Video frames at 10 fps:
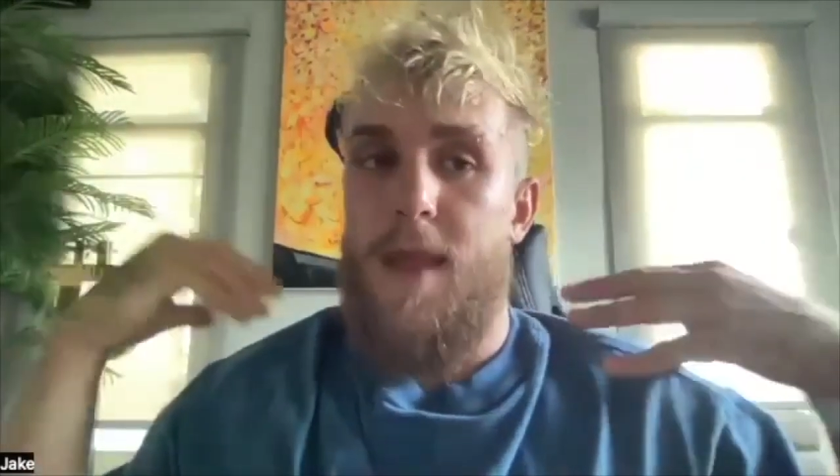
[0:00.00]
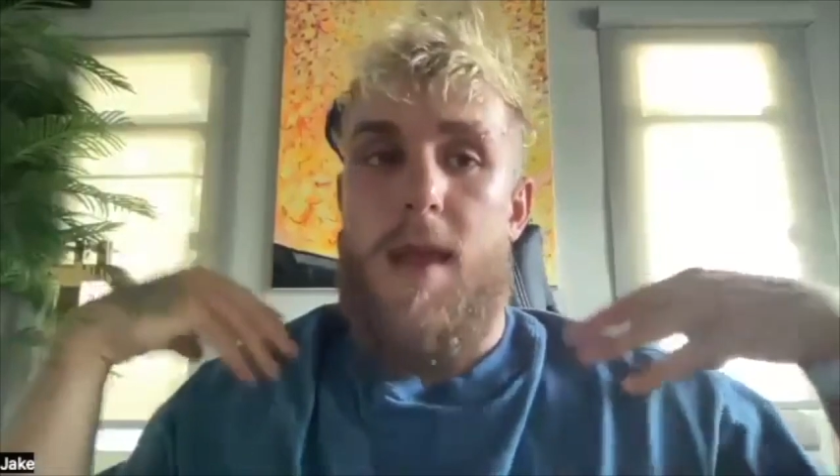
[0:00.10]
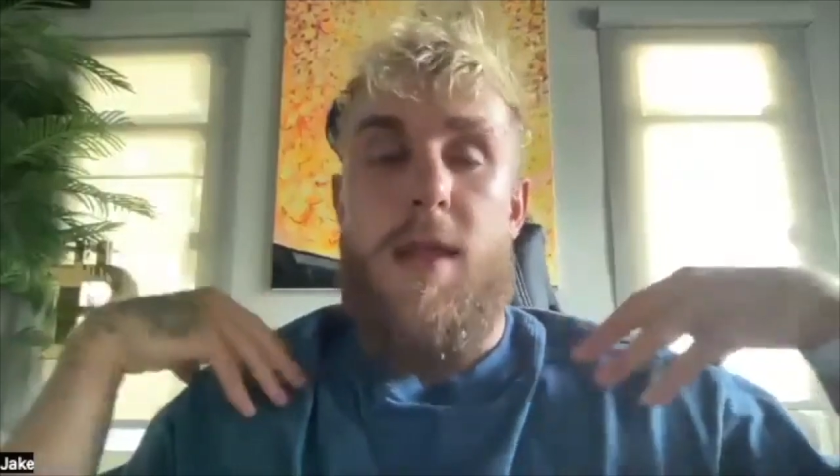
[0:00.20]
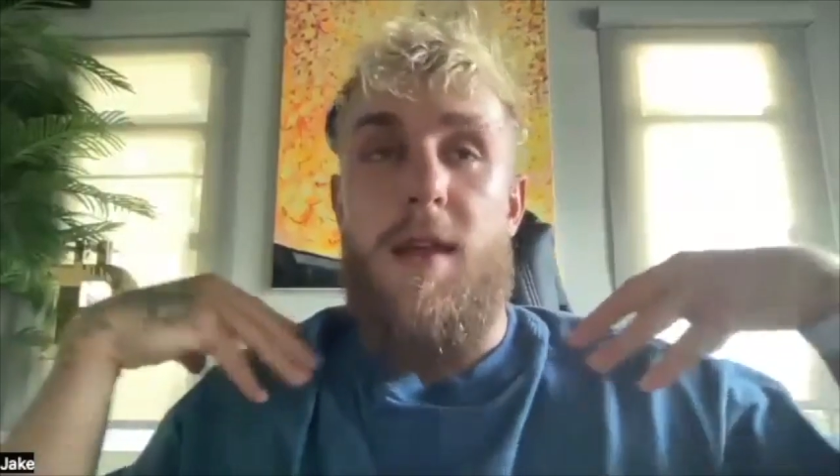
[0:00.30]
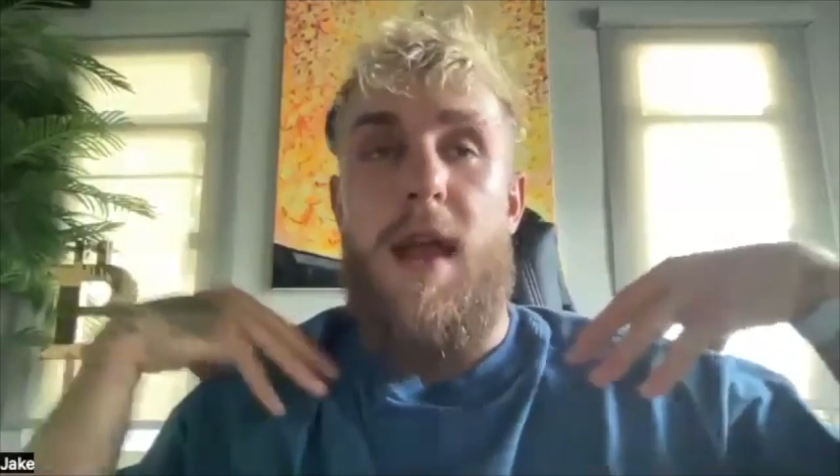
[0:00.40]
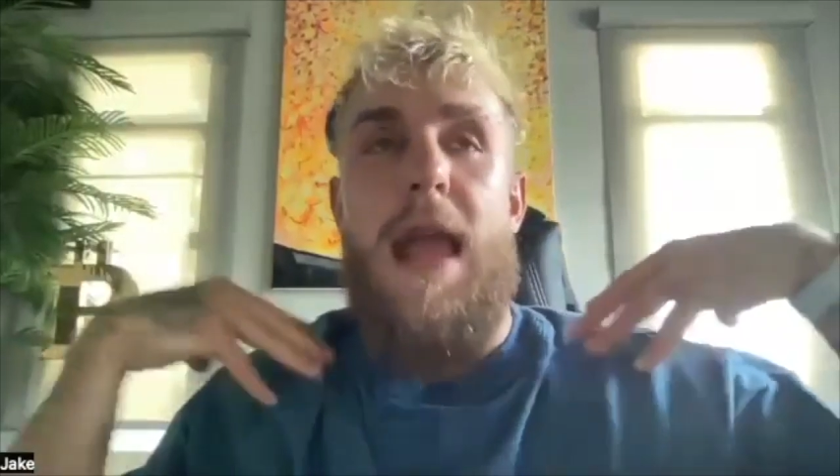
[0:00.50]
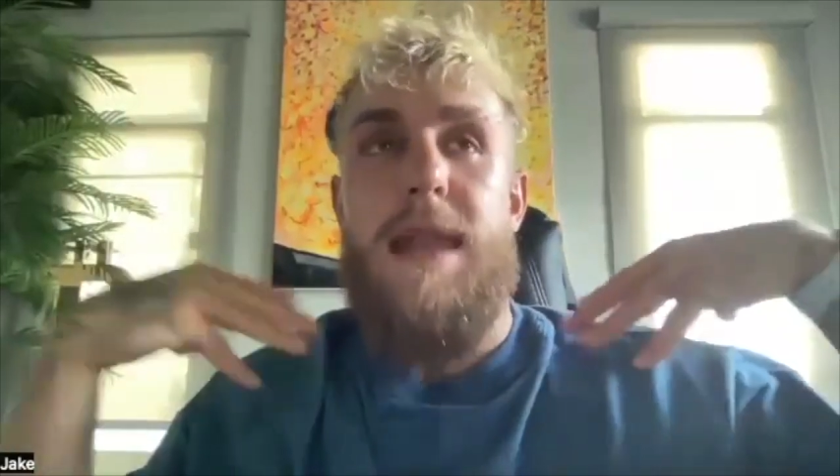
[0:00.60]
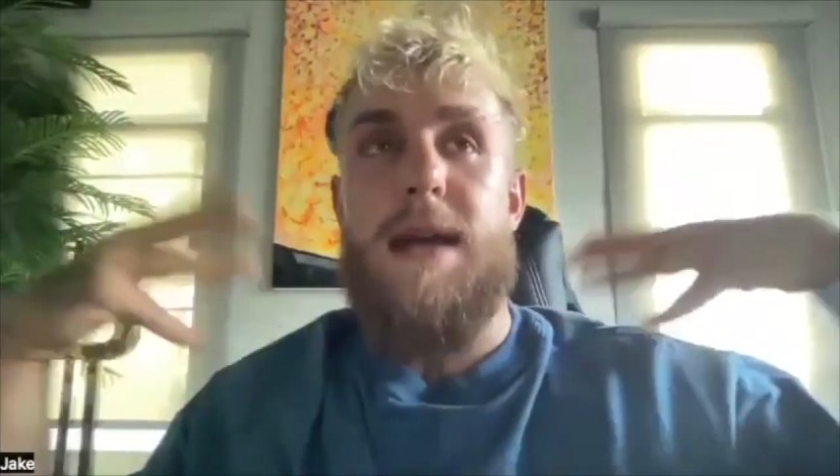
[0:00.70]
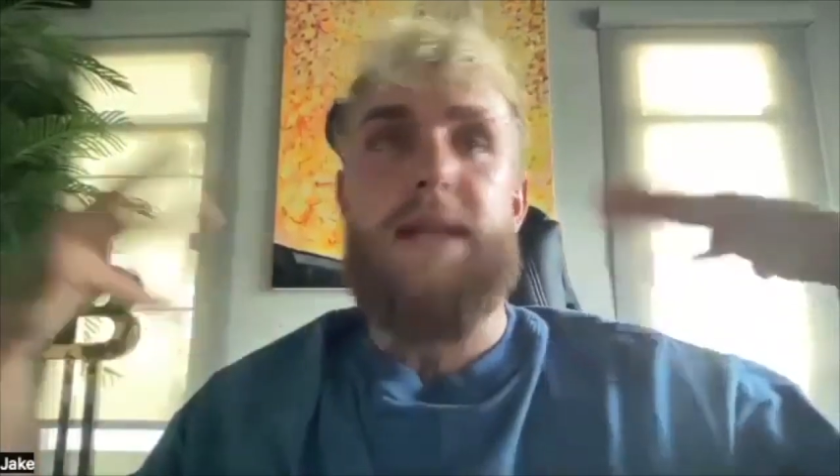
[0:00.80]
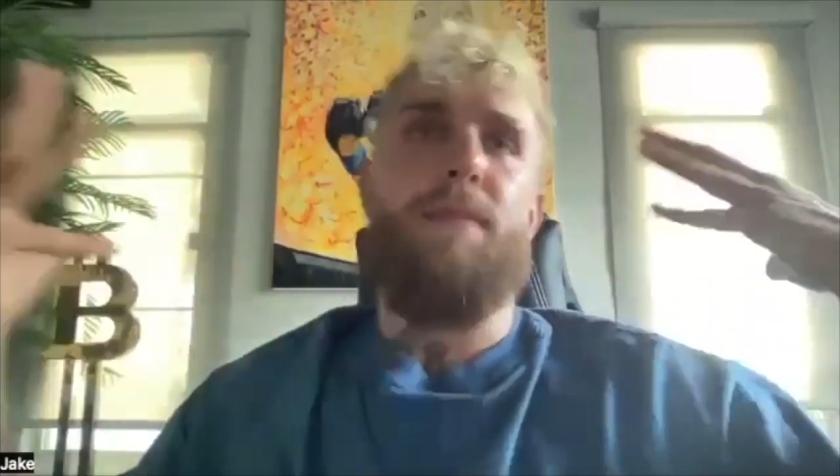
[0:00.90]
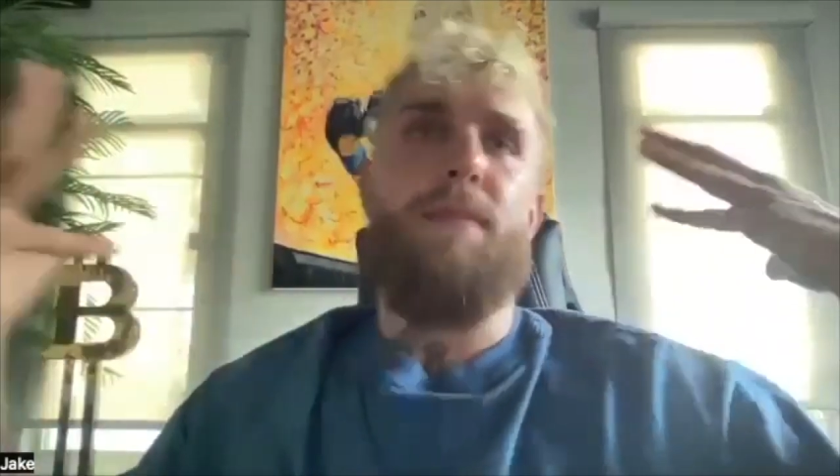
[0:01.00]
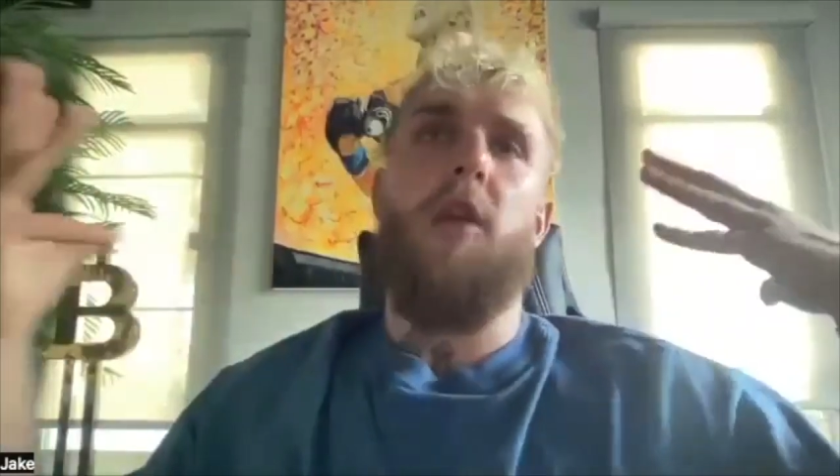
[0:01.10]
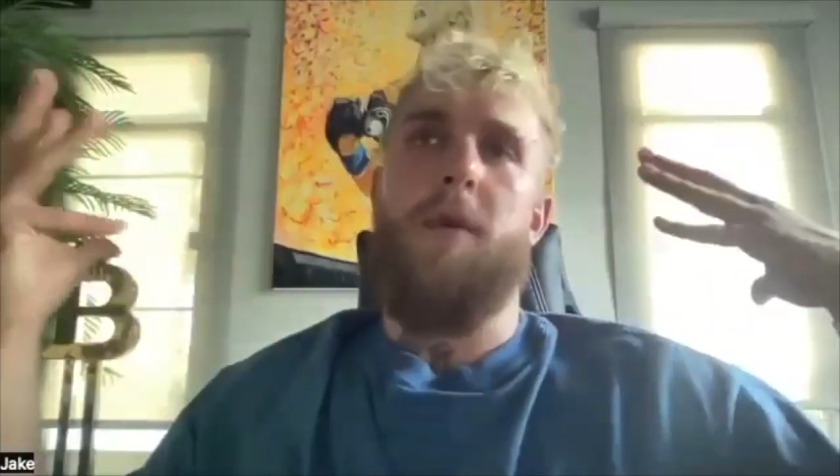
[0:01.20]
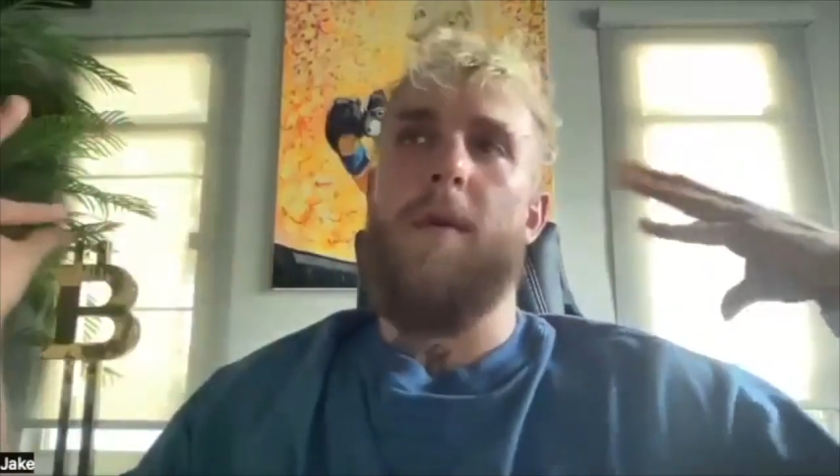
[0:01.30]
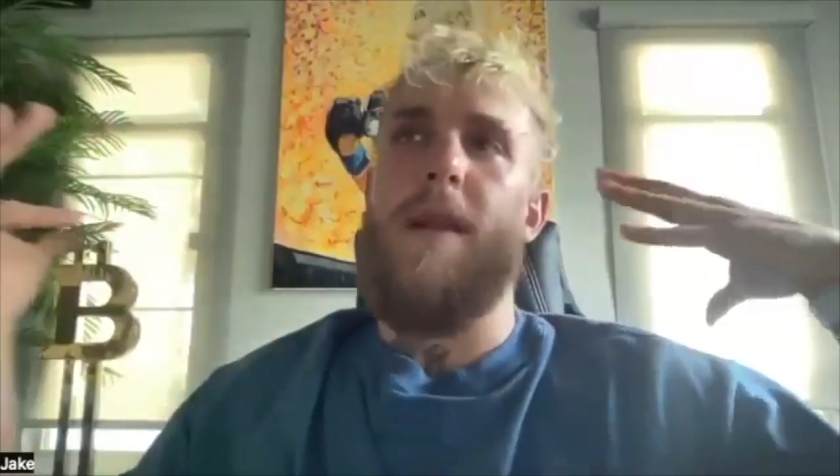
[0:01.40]
It does bother
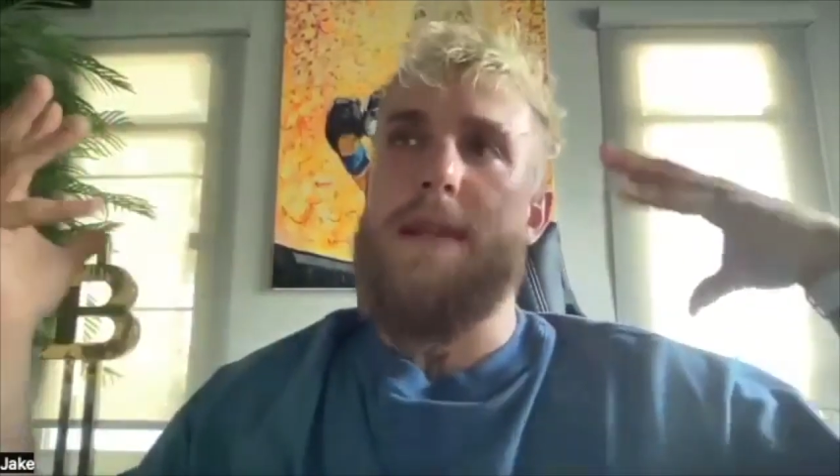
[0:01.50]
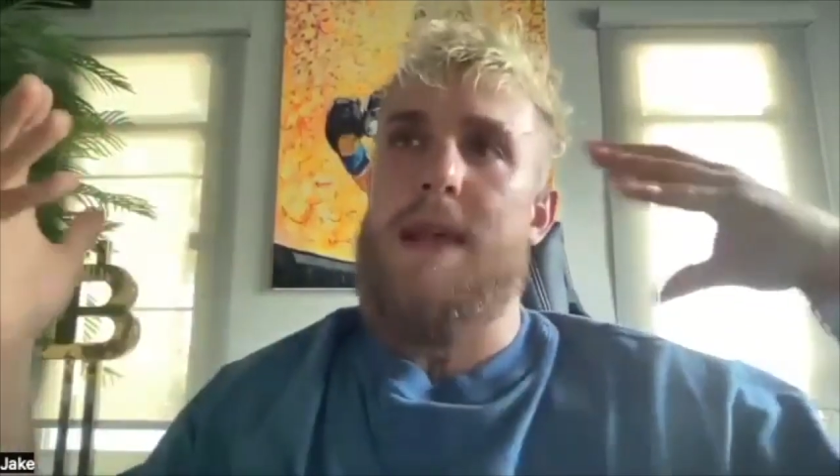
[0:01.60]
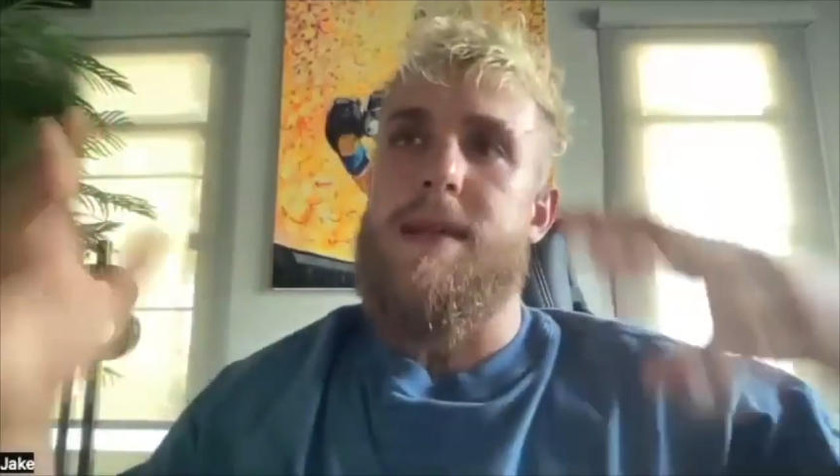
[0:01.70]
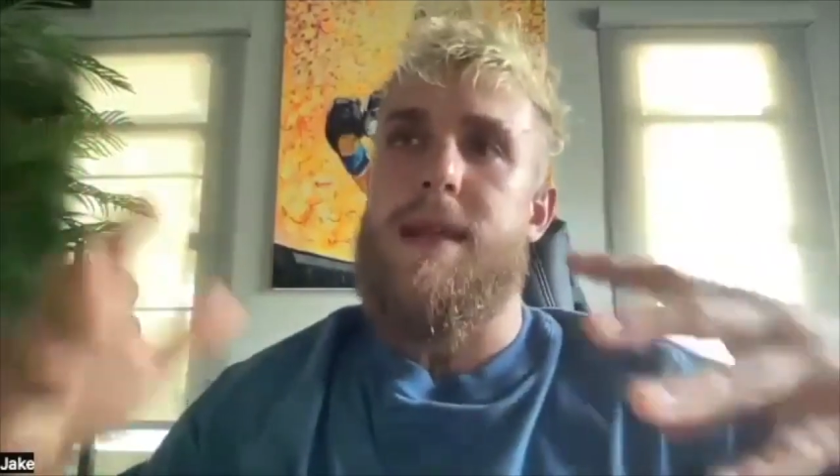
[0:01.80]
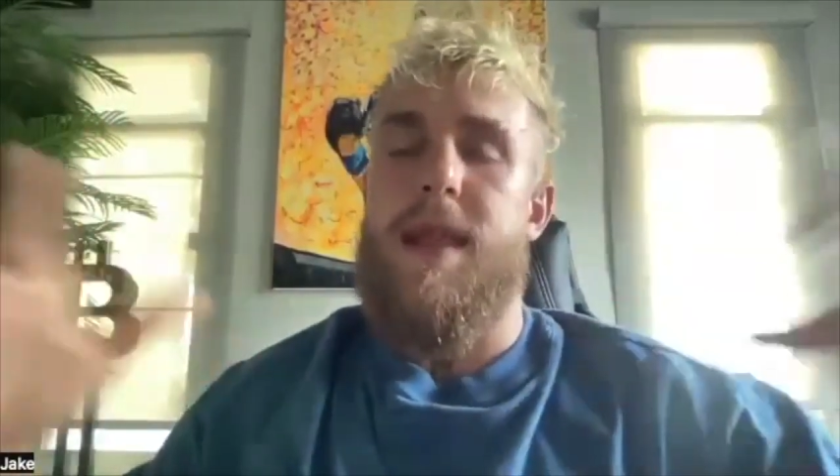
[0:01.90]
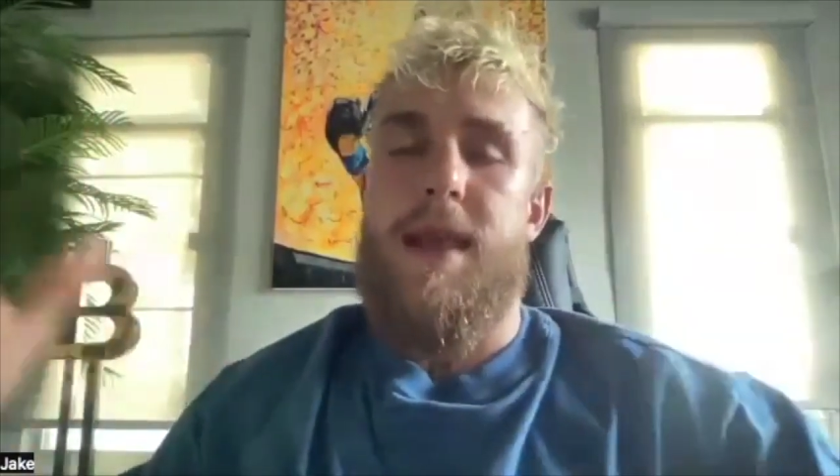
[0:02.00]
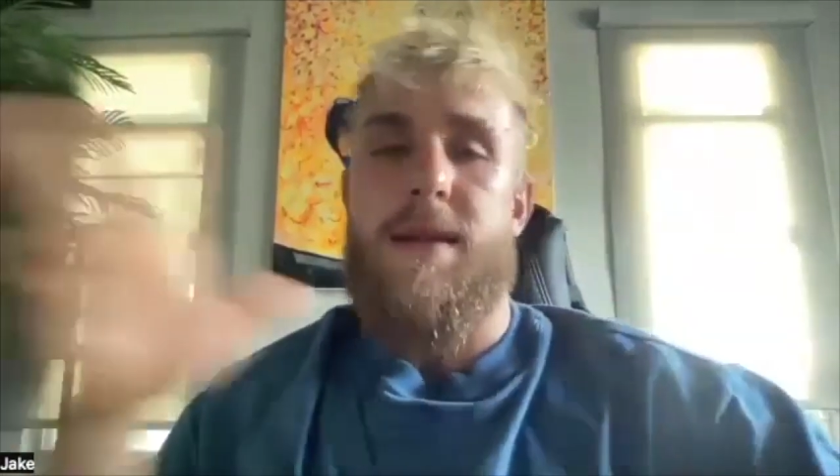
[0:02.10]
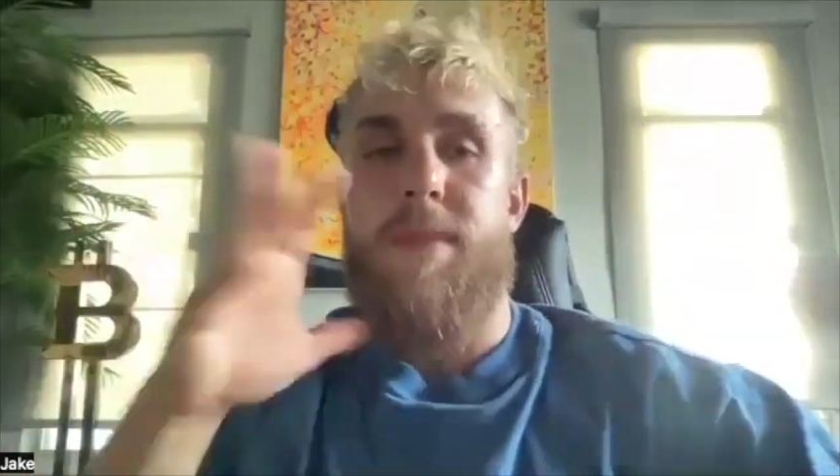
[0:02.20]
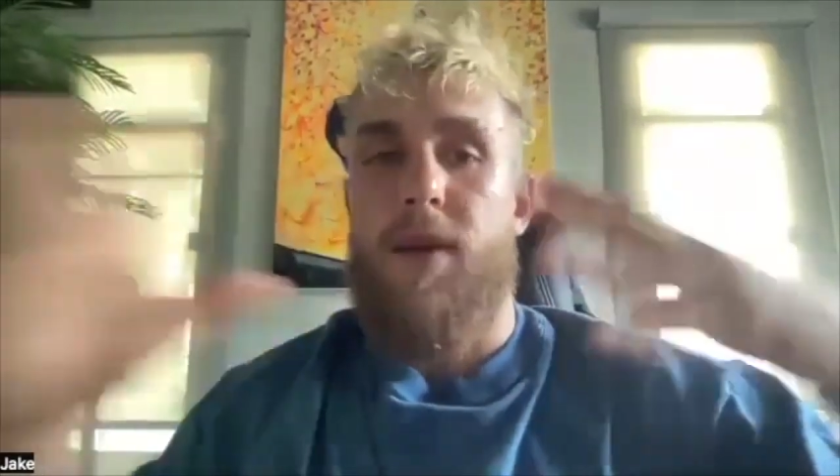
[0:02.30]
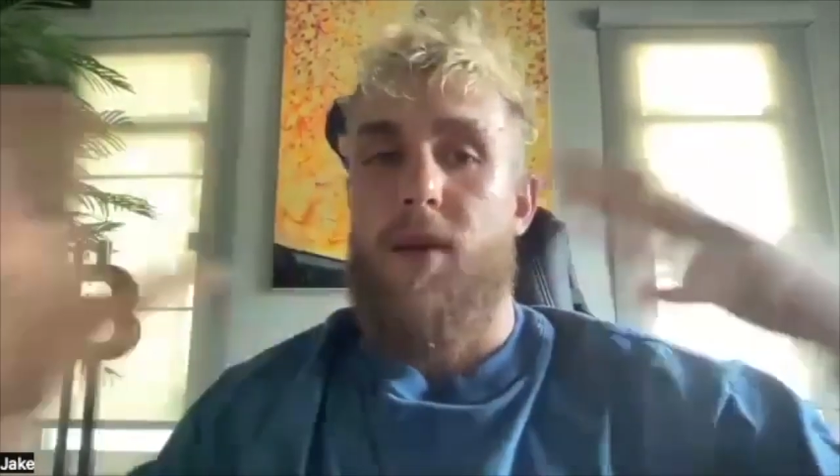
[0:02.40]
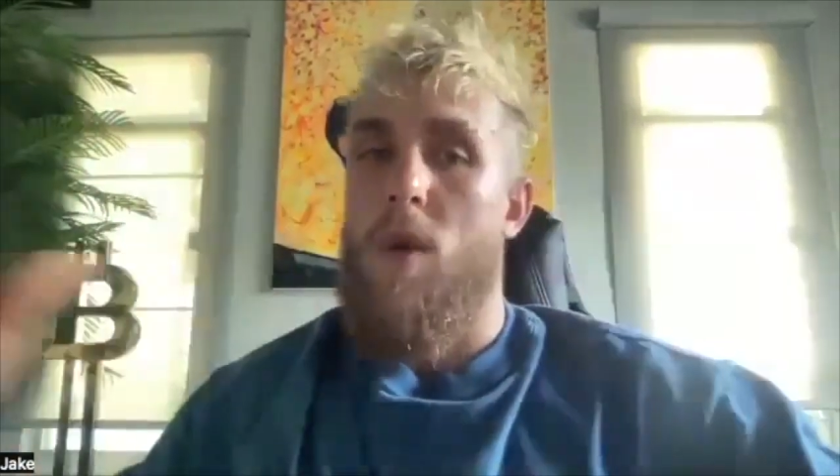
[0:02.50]
me when he says the things about